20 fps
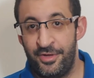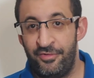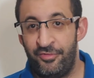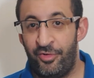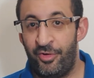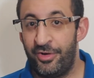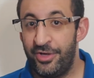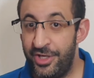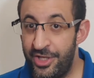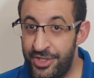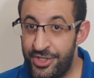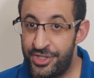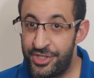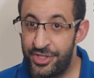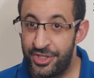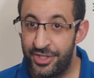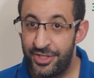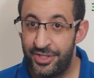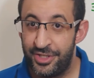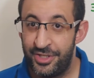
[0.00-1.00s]
For
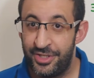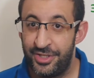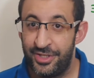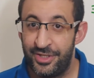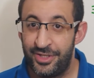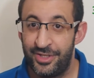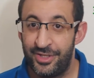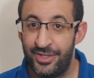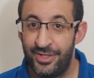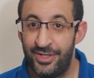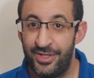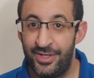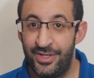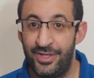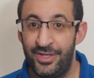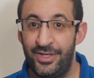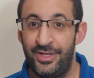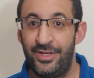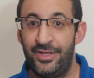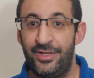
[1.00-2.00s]
each,
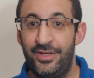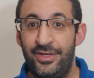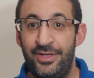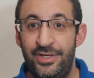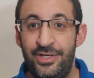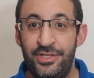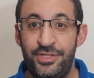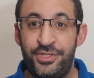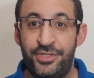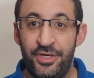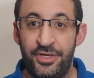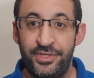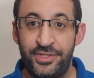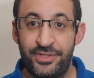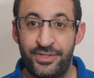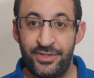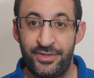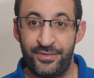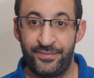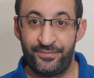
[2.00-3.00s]
it
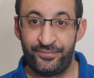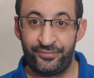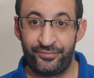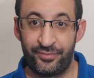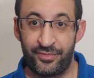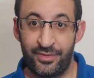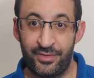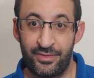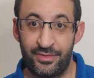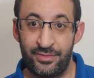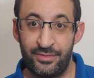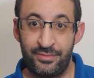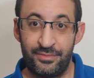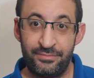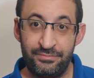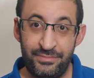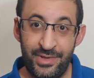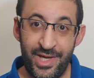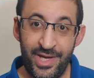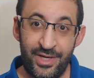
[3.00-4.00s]
just
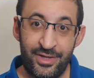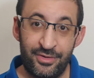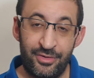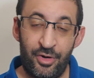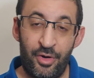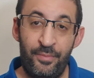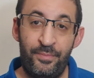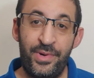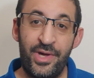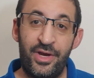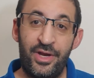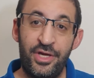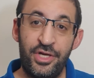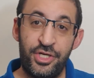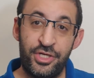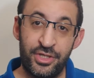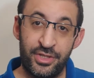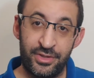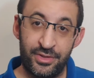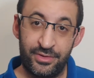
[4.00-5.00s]
make
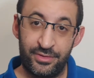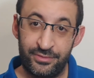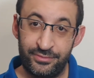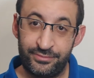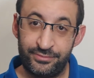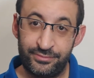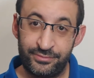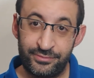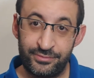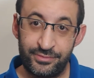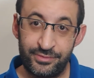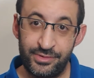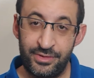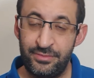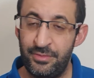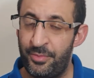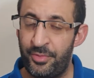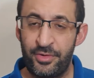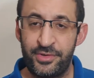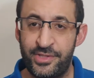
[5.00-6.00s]
operation,
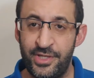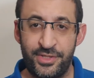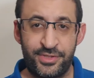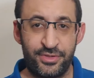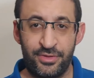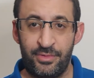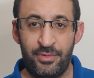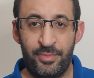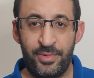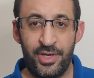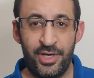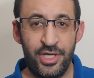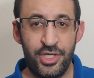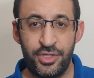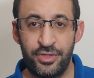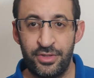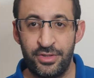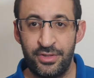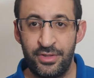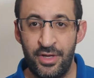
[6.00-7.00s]
process
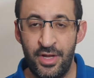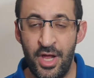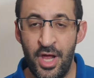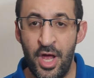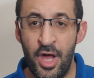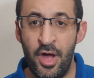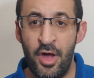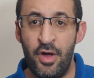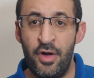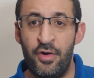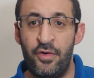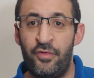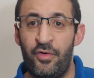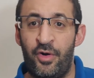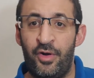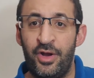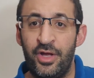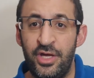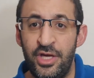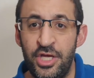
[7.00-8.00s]
operation
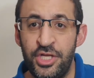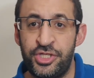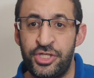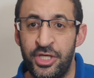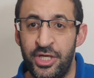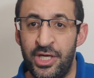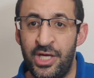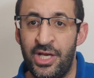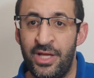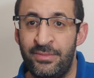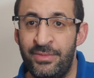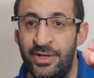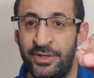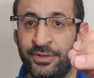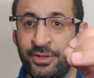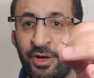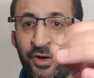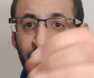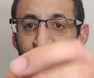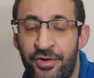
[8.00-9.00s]
for each
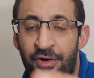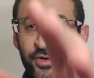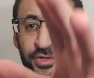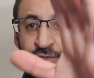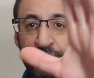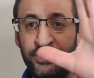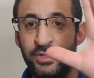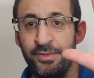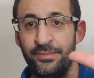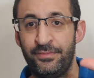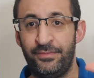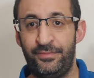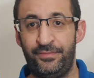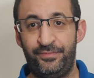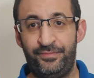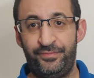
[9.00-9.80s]
element of your stream.